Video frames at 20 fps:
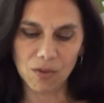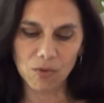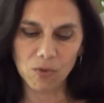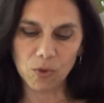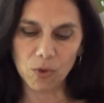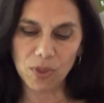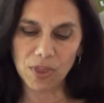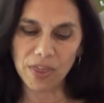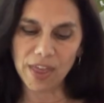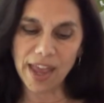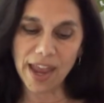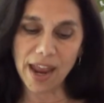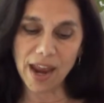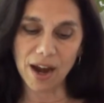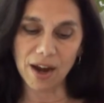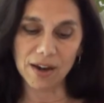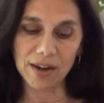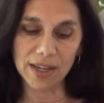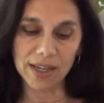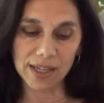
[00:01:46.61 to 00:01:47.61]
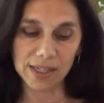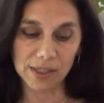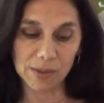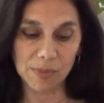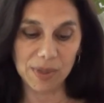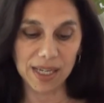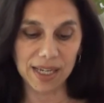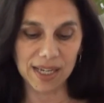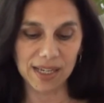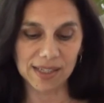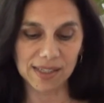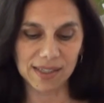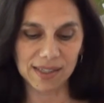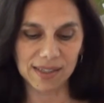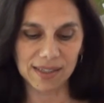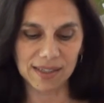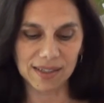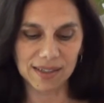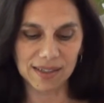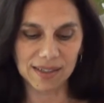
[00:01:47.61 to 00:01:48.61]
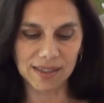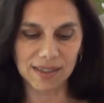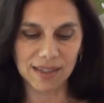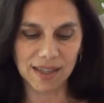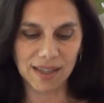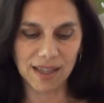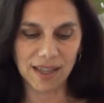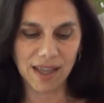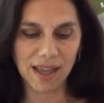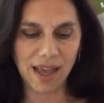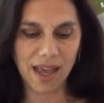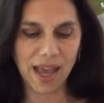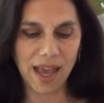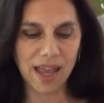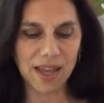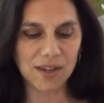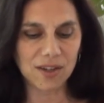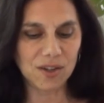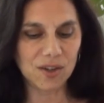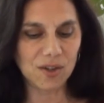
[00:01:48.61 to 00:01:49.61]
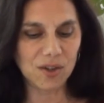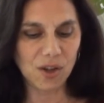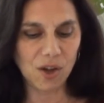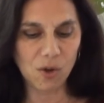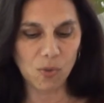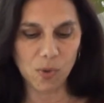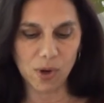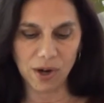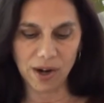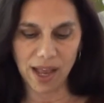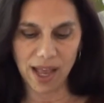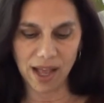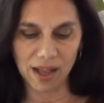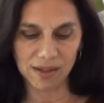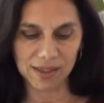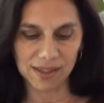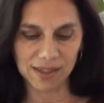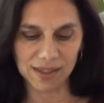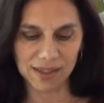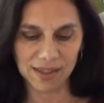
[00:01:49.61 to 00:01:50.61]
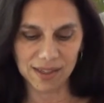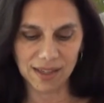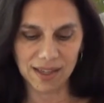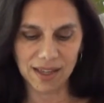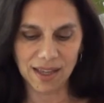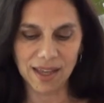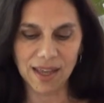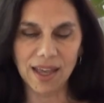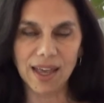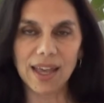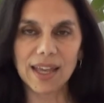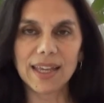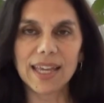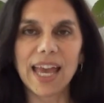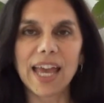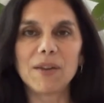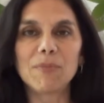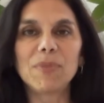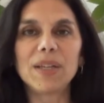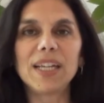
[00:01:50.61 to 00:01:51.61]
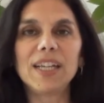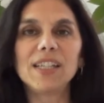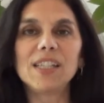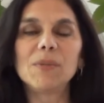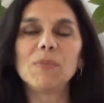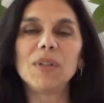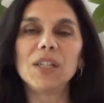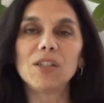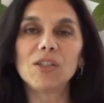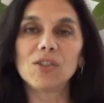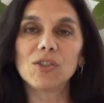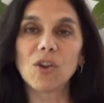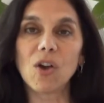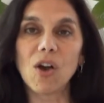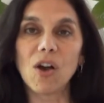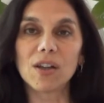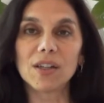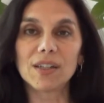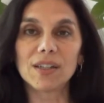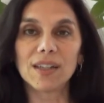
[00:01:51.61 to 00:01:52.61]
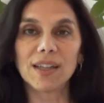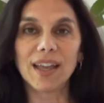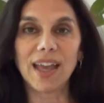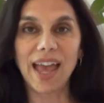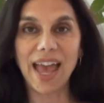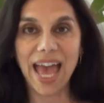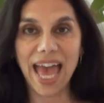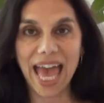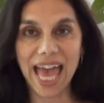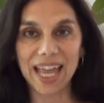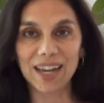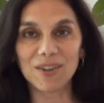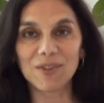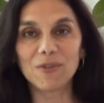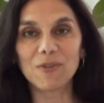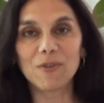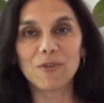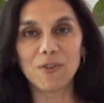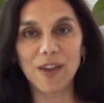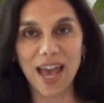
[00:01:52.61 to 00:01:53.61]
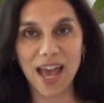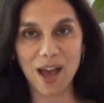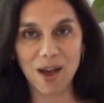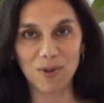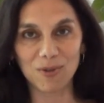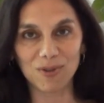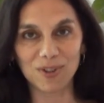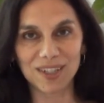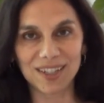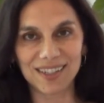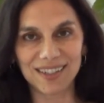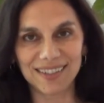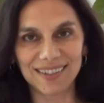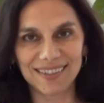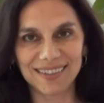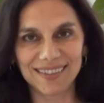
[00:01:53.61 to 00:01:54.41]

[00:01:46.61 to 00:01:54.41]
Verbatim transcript: For there is peace, and nowhere else can peace be sought and found.